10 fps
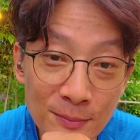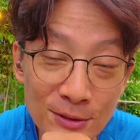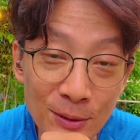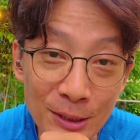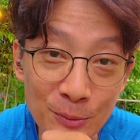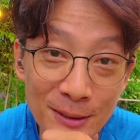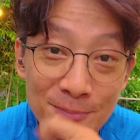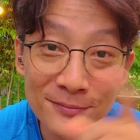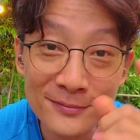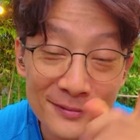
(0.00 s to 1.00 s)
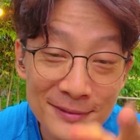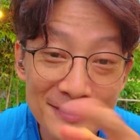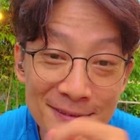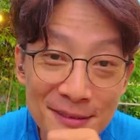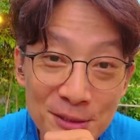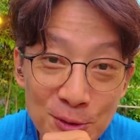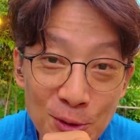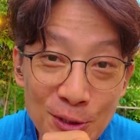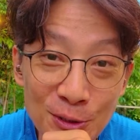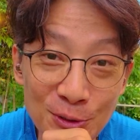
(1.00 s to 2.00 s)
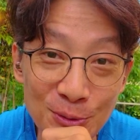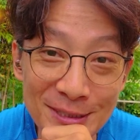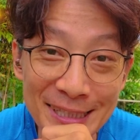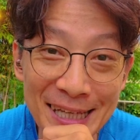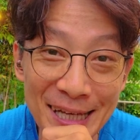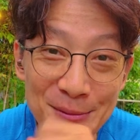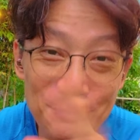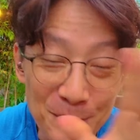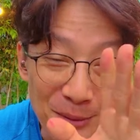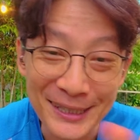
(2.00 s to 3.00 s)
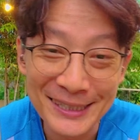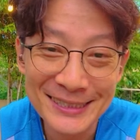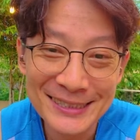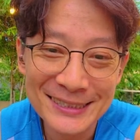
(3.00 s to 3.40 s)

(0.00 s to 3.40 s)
So anyway, talk to you soon. Take care. Bye-bye.